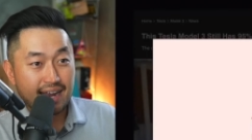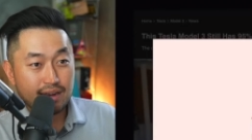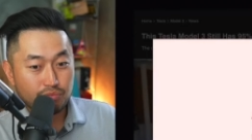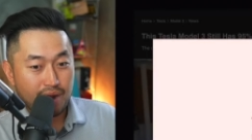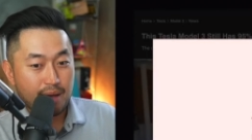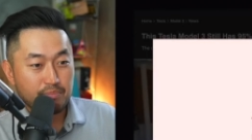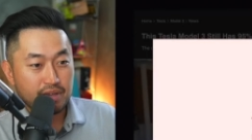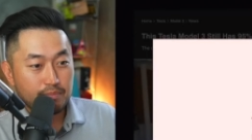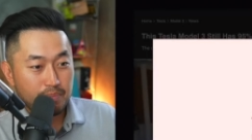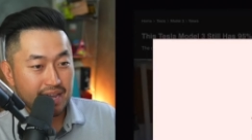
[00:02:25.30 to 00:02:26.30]
at a
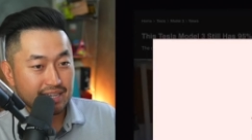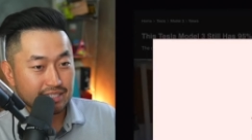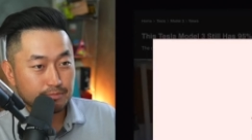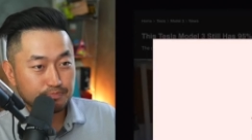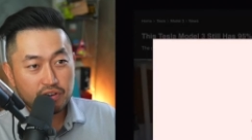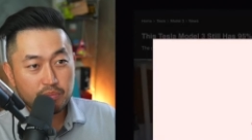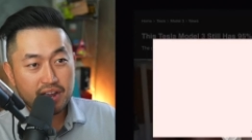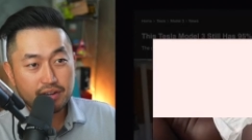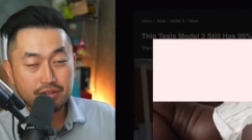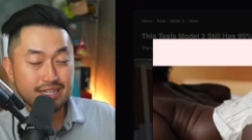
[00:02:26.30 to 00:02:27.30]
rapid pace. But if you're
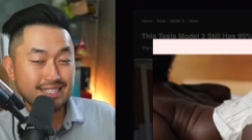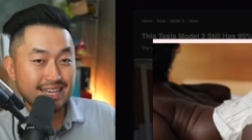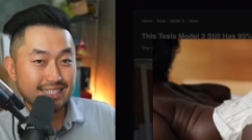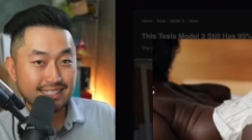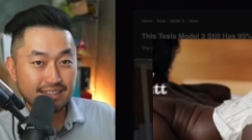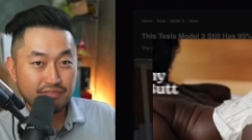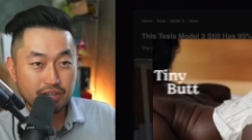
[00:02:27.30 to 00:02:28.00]
brand new to Tesla